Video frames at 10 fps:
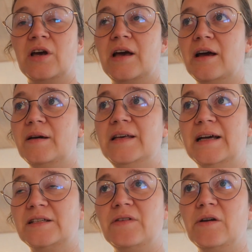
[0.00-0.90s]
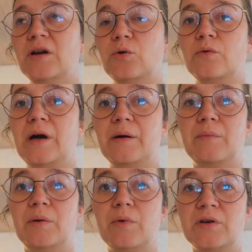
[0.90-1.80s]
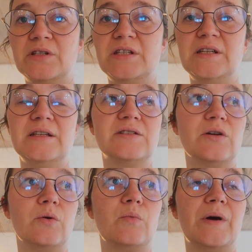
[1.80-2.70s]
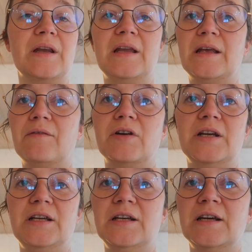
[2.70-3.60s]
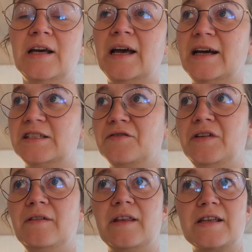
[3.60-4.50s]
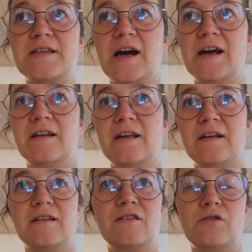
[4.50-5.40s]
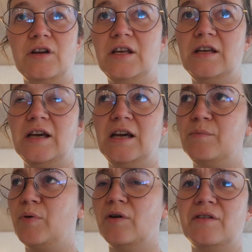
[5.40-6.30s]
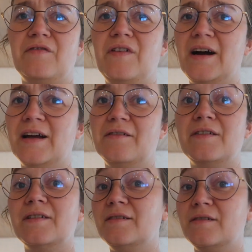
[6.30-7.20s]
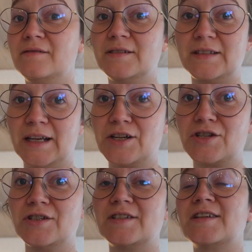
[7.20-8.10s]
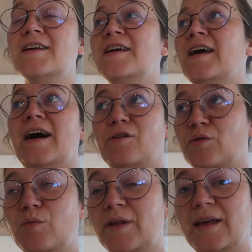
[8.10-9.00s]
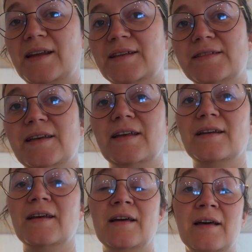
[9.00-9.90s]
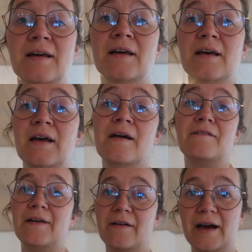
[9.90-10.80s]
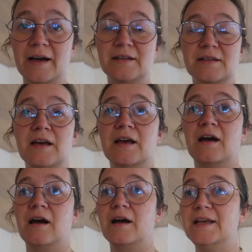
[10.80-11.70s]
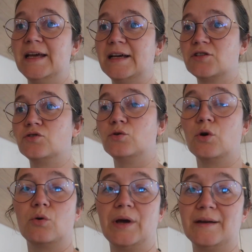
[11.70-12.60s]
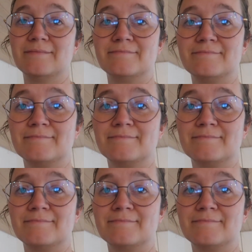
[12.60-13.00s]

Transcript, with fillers: Uh, he has very low um, immunity, so whenever he has a fever that's higher than thirty-eight point five Celsius, I don't know what that is in Fahrenheit, uh, he has to go in.